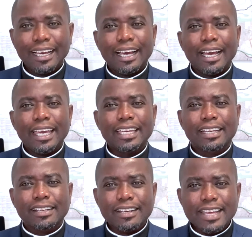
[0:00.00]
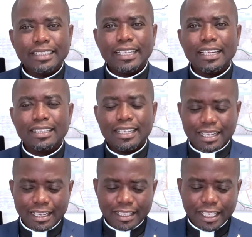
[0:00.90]
he created
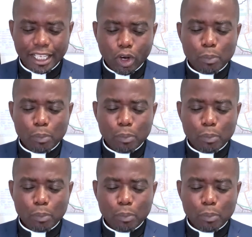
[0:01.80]
the